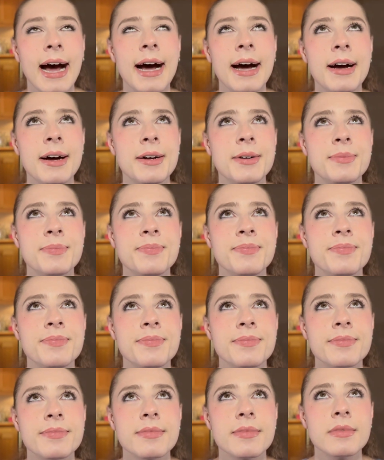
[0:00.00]

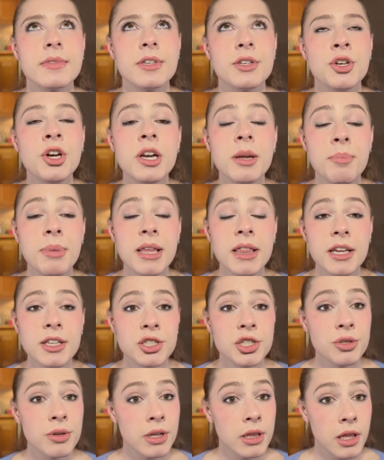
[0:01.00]
Could it be
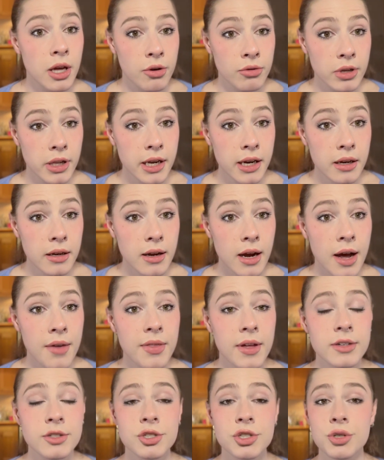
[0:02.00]
that you're lonely
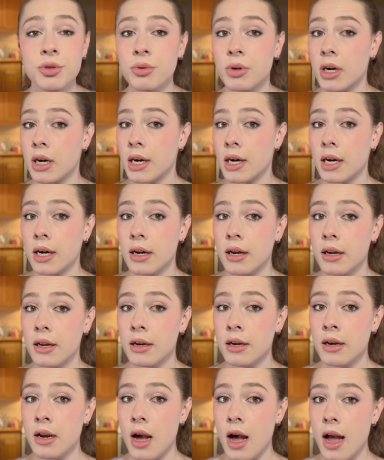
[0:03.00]
and that you are
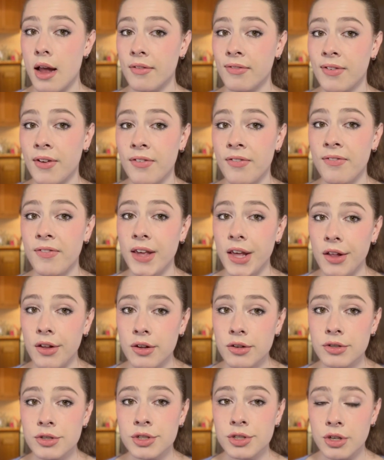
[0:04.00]
not
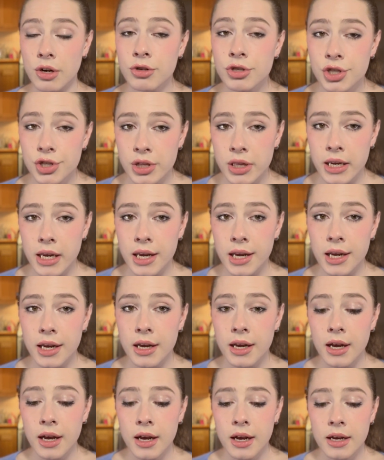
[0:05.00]
fulfilled
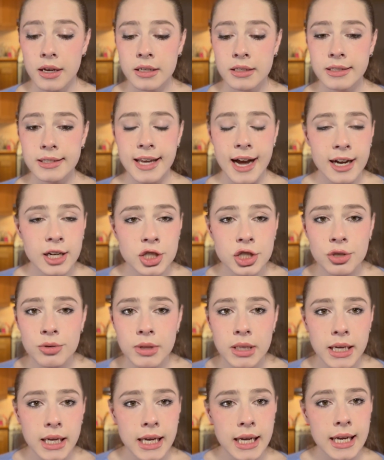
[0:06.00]
socially,
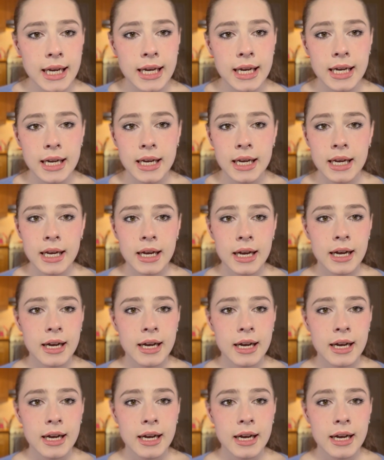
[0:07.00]
sexually,